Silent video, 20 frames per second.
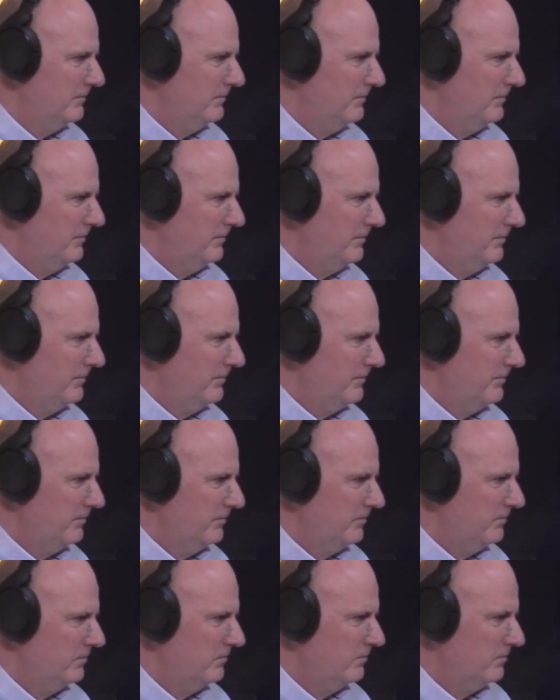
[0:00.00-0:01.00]

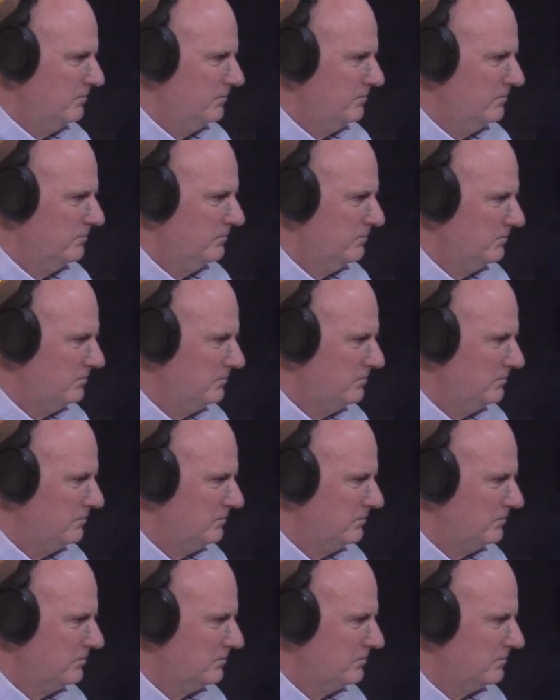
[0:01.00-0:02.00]

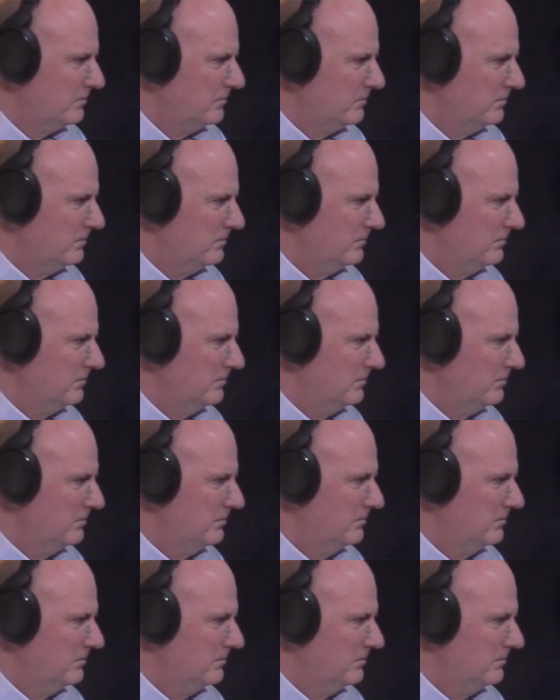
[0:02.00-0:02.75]
The person shown says nothing.